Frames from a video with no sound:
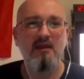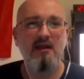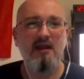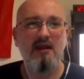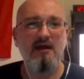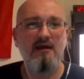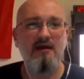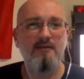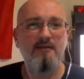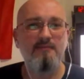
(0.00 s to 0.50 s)

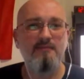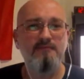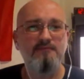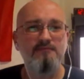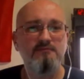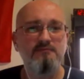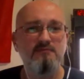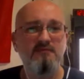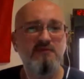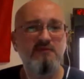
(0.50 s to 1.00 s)
Um,
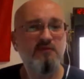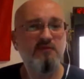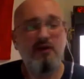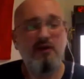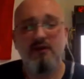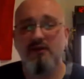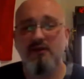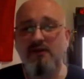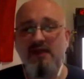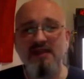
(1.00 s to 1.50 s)
it's one
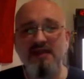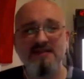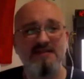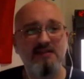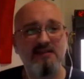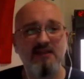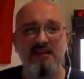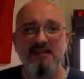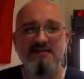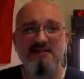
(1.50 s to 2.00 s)
of the things
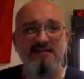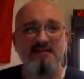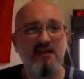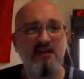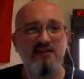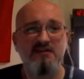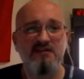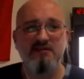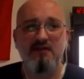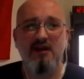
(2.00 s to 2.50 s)
that links
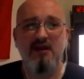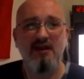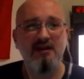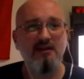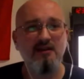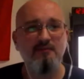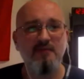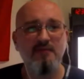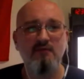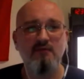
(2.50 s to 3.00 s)
us, right?
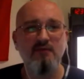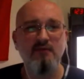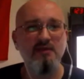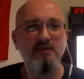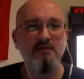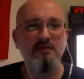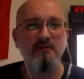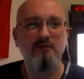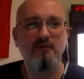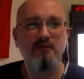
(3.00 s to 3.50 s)
I mean,
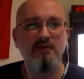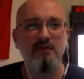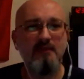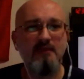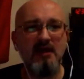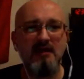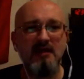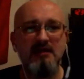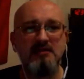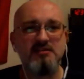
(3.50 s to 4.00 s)
we we
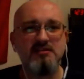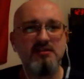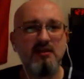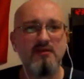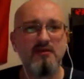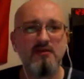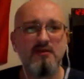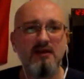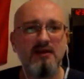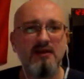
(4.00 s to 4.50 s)
met each
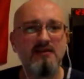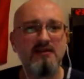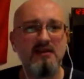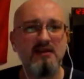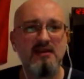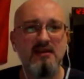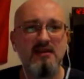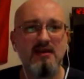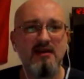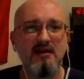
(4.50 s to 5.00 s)
other at
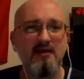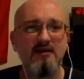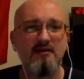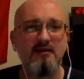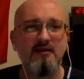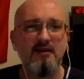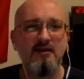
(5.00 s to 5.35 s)
the uh,